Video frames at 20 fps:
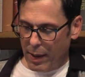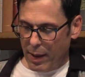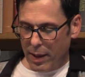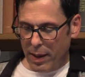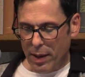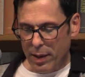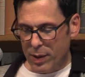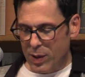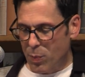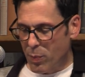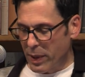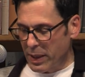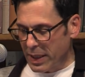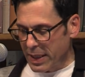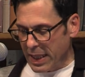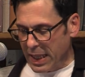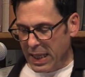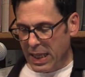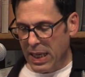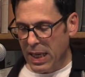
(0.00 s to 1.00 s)
There's Billy
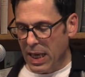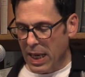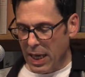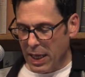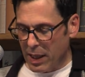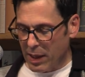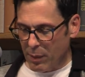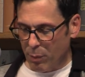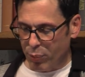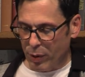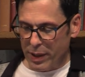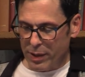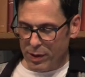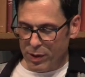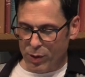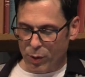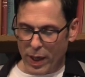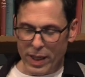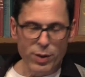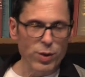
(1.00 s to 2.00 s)
the Kid and
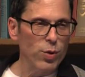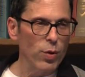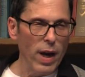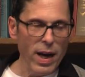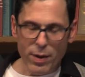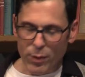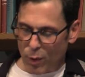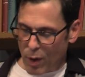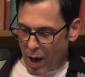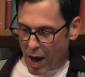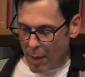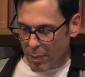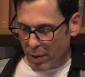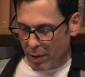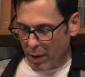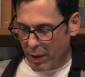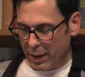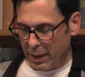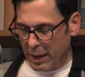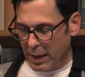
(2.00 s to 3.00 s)
Britain's Great Train
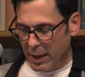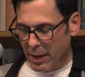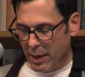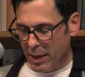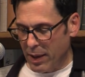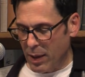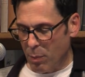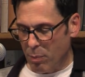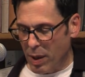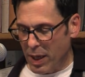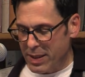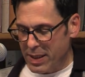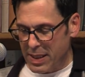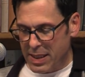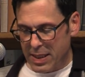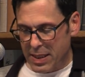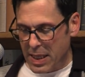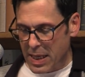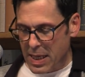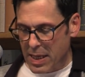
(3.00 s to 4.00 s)
Robber, and Bugsy
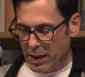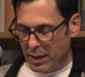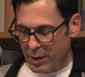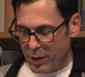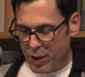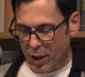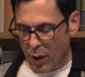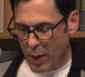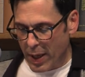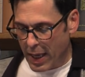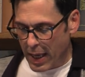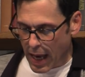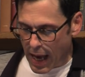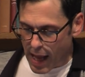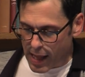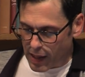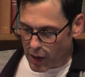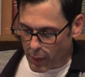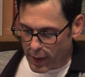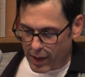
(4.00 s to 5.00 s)
Siegel and Joey
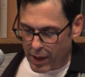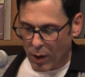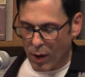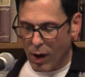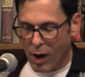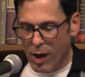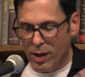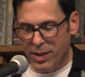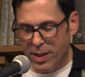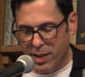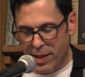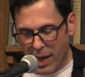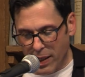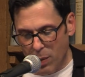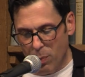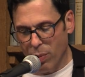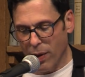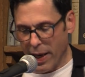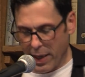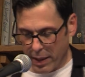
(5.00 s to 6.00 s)
Gallo. They're all
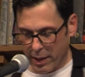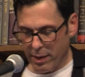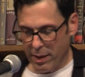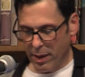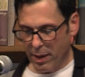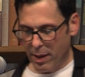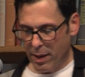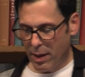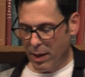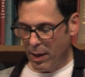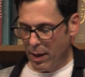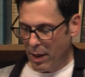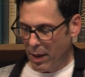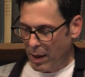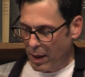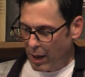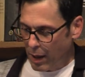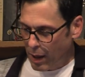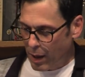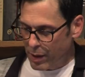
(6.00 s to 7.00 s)
celebrated
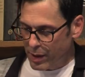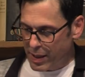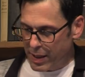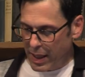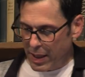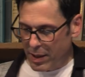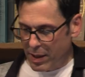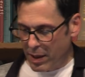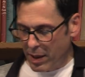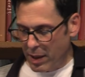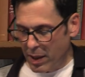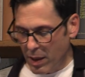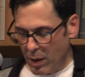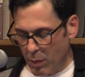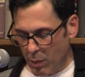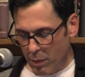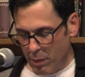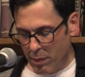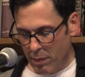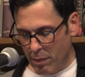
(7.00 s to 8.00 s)
because they,
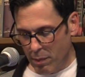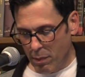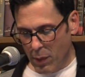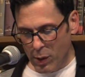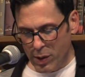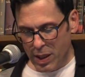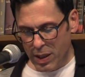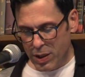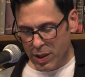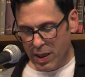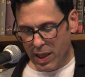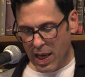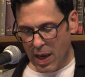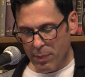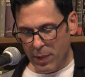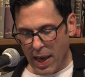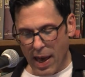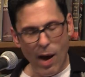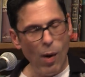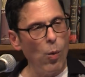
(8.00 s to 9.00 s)
mostly just
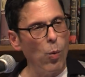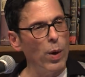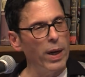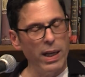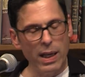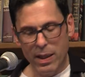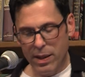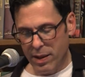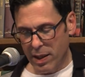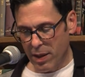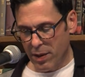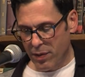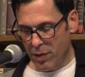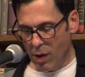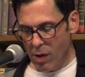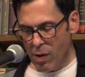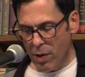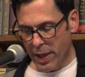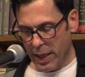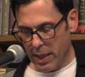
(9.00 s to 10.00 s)
kept outwitting the
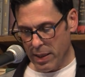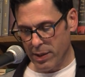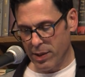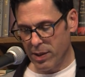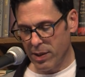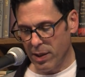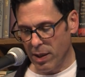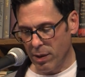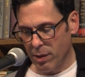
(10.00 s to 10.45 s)
authorities.